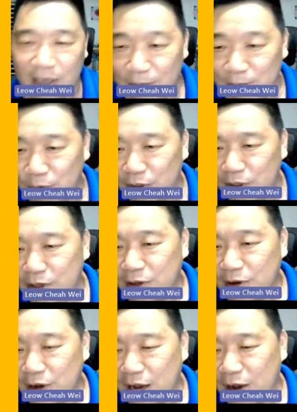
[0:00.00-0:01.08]
input.
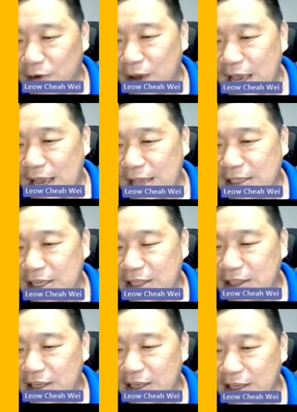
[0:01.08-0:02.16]
Whereas
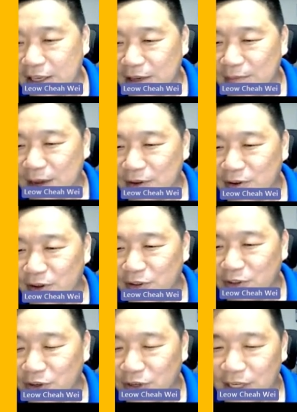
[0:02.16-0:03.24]
in the
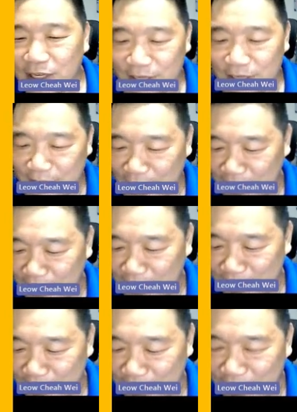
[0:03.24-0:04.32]
microcontroller,
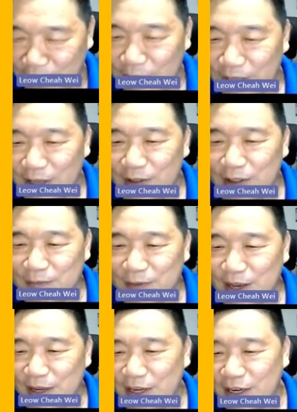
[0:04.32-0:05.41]
they only
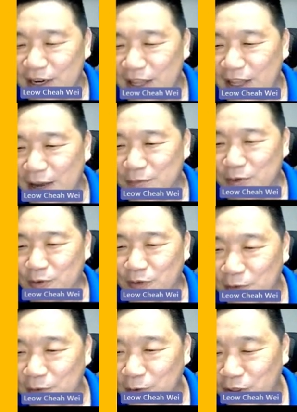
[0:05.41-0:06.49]
typically run up to
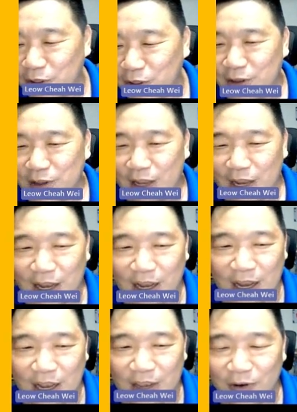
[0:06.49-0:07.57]
5 volt
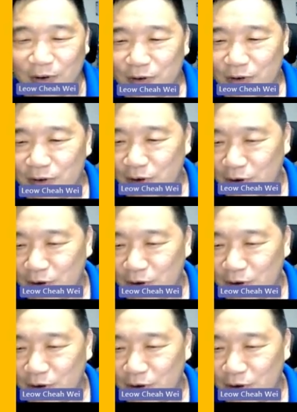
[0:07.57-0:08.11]
IO.